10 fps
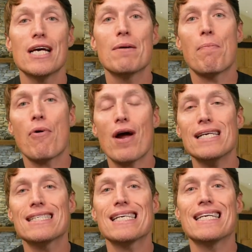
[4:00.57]

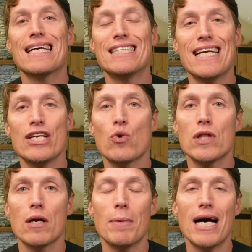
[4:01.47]
price can continue a
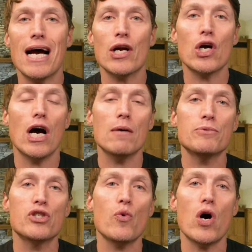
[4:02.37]
little bit higher, up
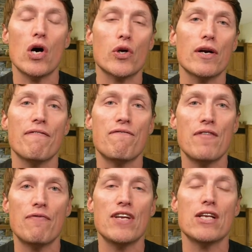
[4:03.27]
to
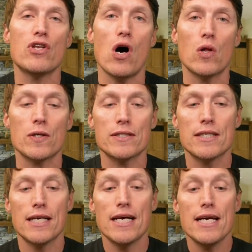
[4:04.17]
$150.
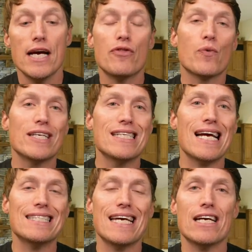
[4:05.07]
And the reason I
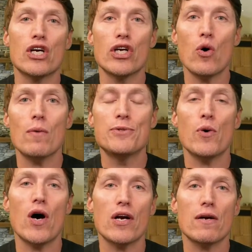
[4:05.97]
say it could go up to
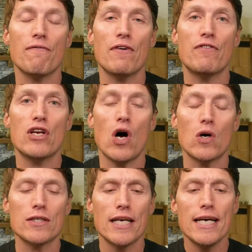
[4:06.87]

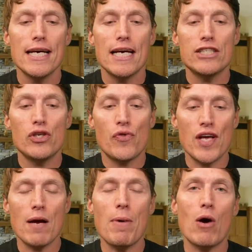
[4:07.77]
$150 is you
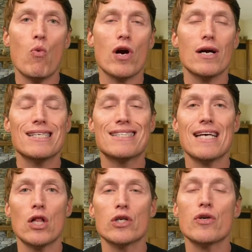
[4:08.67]
think about where
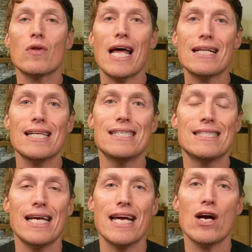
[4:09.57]
sellers are likely
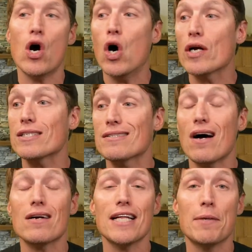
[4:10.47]
sitting on a
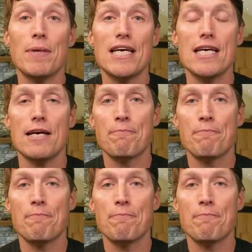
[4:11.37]
stock like BE.